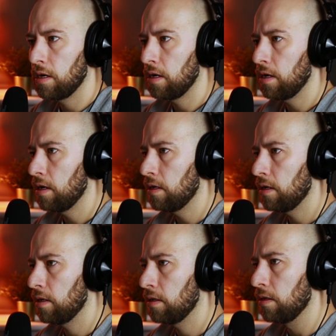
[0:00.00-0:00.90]

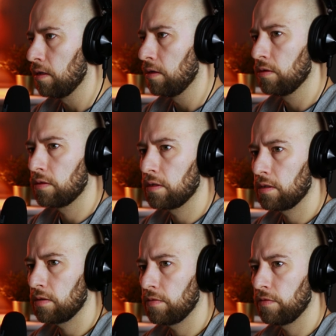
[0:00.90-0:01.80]
and it
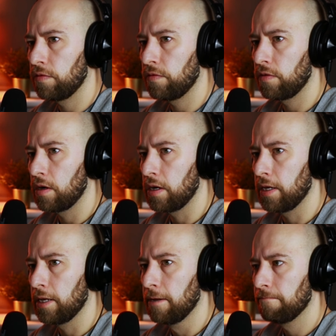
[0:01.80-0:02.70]
looks
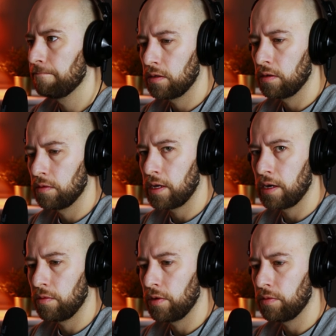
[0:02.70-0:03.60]
fine. So
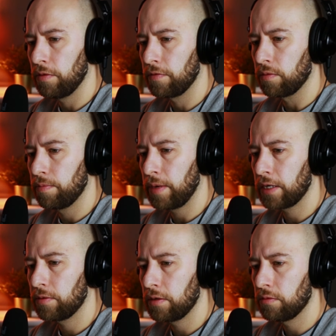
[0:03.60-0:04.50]
now when we've got
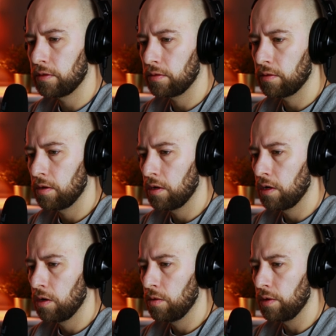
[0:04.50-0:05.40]
background,
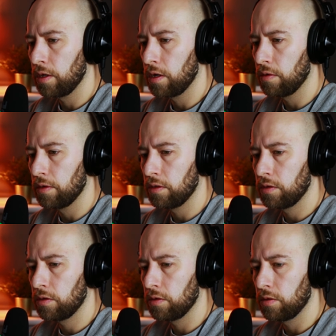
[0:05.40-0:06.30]
we go
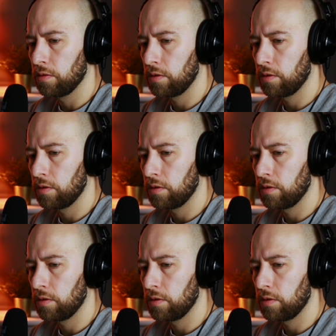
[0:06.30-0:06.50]
into